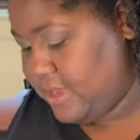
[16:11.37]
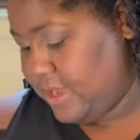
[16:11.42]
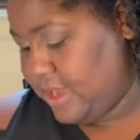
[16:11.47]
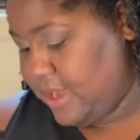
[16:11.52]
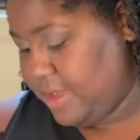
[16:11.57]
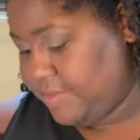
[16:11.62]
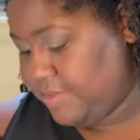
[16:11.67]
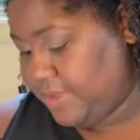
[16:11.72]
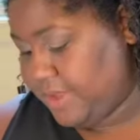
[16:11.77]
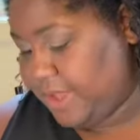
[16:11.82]

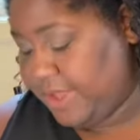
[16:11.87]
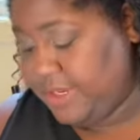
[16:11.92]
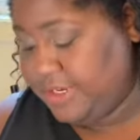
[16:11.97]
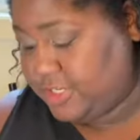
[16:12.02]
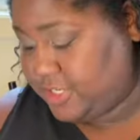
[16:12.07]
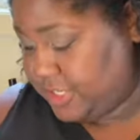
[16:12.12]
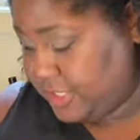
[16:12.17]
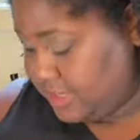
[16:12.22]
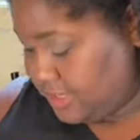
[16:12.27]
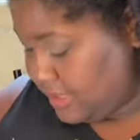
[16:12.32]

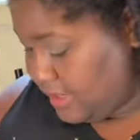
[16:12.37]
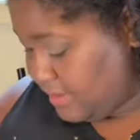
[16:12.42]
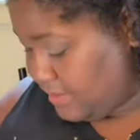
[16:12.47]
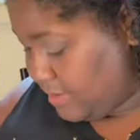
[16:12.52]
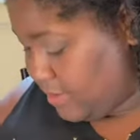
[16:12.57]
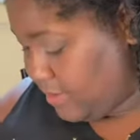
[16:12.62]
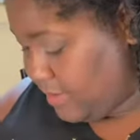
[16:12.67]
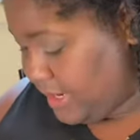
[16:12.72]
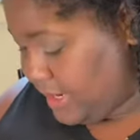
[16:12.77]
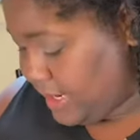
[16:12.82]
application,
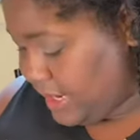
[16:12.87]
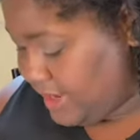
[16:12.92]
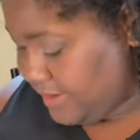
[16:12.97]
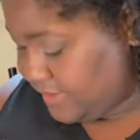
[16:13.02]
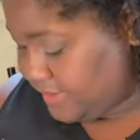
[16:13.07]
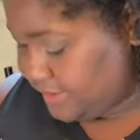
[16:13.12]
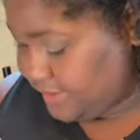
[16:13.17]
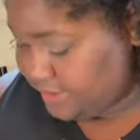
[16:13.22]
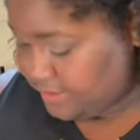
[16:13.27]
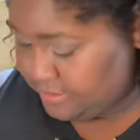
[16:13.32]
I'm going to
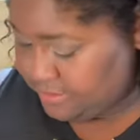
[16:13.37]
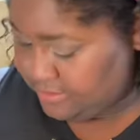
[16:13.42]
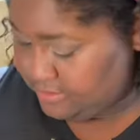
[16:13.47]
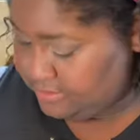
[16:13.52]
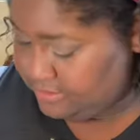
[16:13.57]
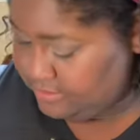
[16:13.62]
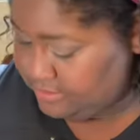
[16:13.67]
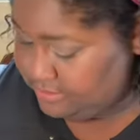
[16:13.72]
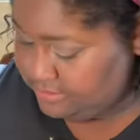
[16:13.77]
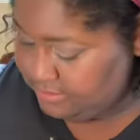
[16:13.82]
have to
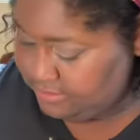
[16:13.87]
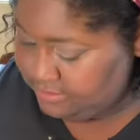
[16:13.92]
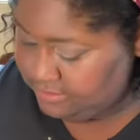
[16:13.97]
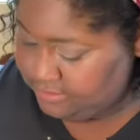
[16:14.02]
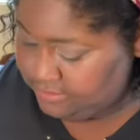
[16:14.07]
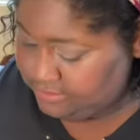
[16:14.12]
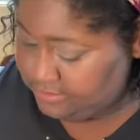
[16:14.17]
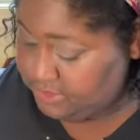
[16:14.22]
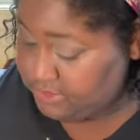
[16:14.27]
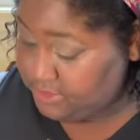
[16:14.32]

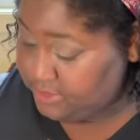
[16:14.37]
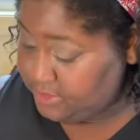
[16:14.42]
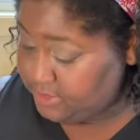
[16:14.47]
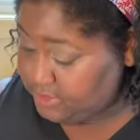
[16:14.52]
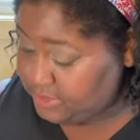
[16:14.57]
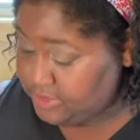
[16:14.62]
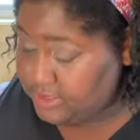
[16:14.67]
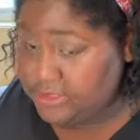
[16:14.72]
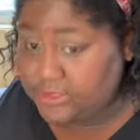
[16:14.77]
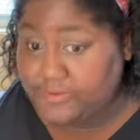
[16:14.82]

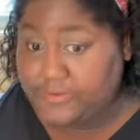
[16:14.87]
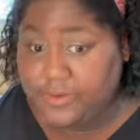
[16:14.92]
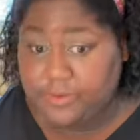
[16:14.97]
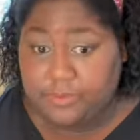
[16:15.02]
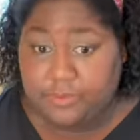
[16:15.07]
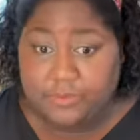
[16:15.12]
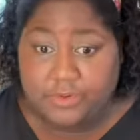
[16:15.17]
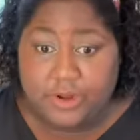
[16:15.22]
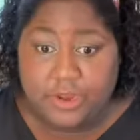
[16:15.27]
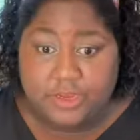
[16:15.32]
use a
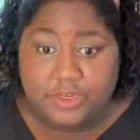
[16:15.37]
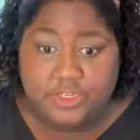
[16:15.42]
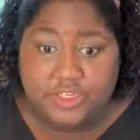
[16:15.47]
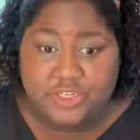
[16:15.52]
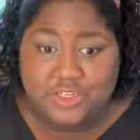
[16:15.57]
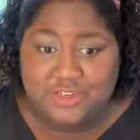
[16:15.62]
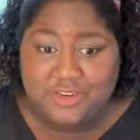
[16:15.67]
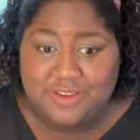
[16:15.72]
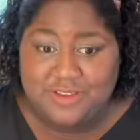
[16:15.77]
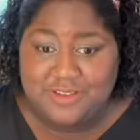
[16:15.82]
different
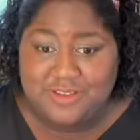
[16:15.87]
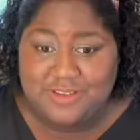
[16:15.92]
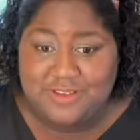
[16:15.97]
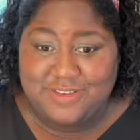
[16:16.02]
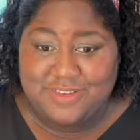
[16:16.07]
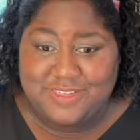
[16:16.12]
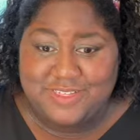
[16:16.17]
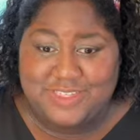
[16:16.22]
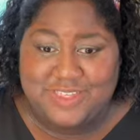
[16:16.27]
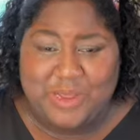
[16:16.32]
brush.
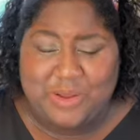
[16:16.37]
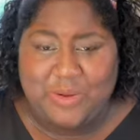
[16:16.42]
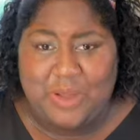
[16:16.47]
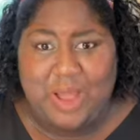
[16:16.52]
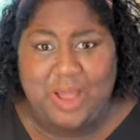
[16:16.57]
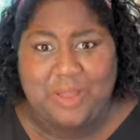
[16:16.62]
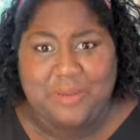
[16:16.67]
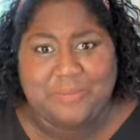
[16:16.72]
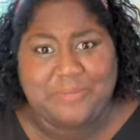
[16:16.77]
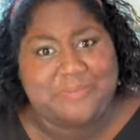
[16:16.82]
So
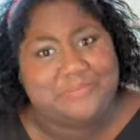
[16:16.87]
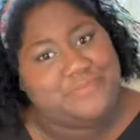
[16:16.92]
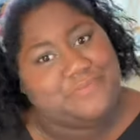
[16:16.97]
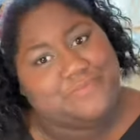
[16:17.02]
I